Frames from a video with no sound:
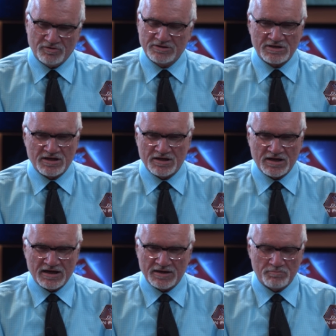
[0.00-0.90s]
is uh,
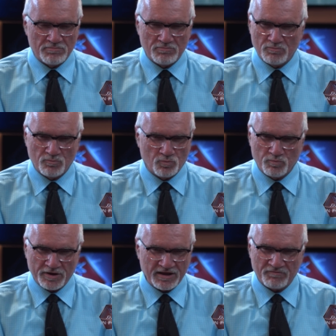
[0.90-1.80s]
um,
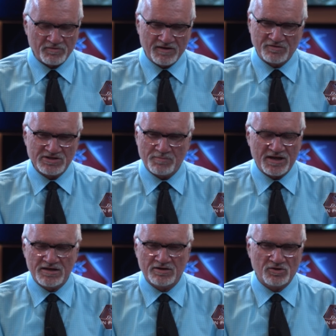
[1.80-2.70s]
give give us some
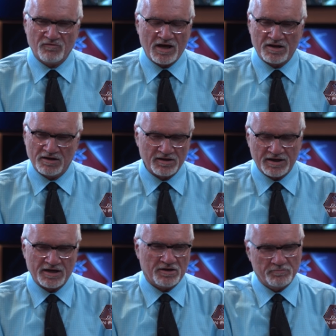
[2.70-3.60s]
idea. You've got a
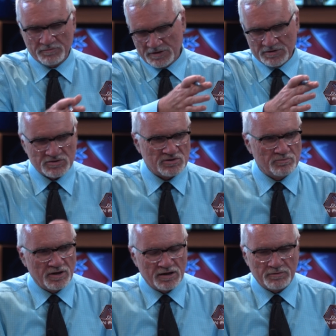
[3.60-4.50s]
got a
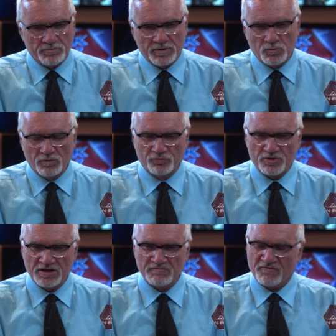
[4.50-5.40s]
some uh, uh
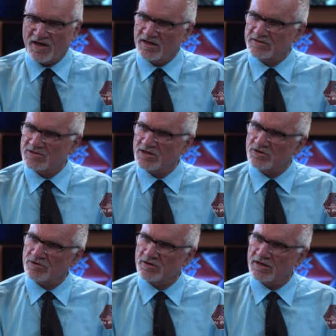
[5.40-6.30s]
Wolverine fans
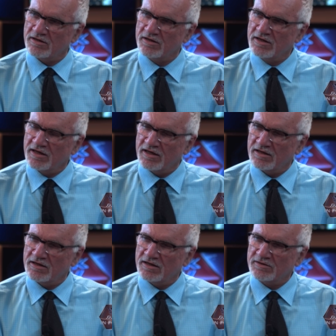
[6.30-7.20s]
here, mm -hmm.
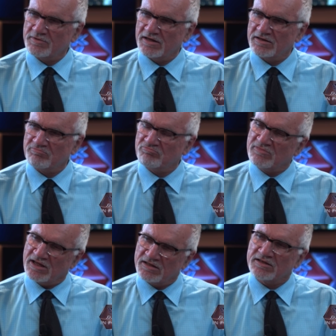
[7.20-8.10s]
and uh,
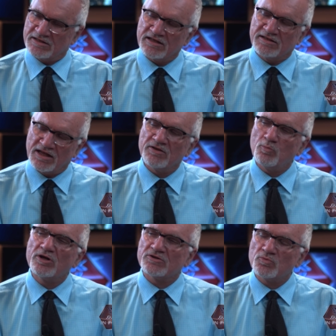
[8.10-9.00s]
tell tell them
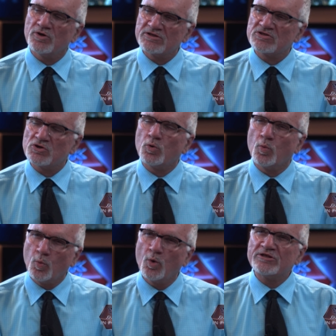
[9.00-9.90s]
what what
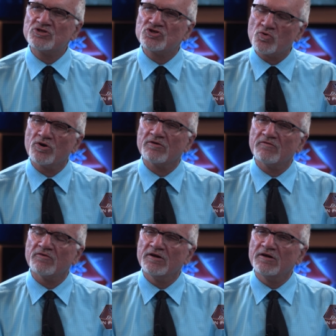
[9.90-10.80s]
what sort
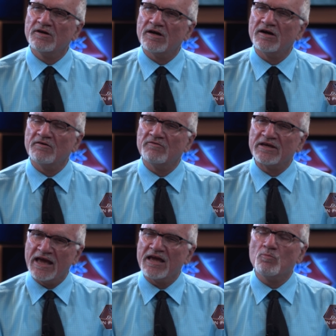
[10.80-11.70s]
of of
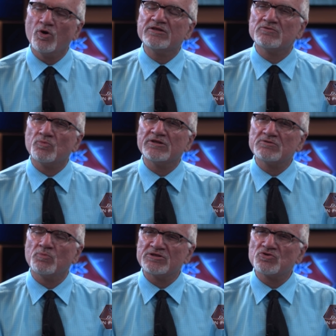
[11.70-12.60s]
game, what what
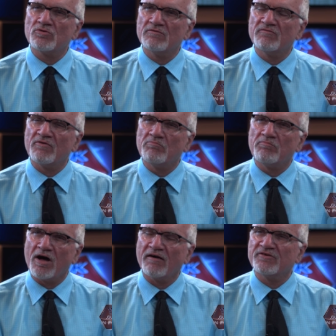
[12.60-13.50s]
what sort of
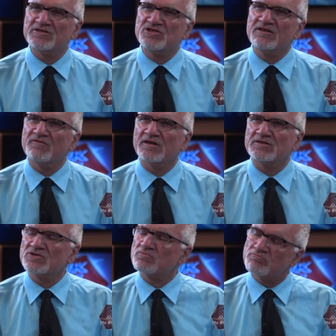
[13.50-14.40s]
offense,
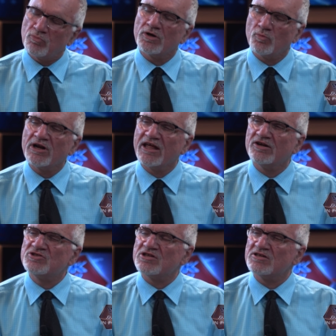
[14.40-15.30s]
defense. What what are they going
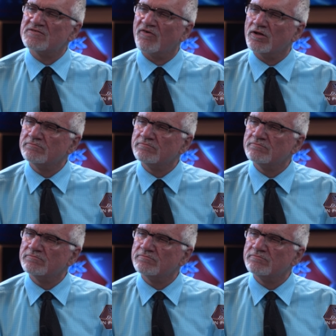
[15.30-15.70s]
to see this fall?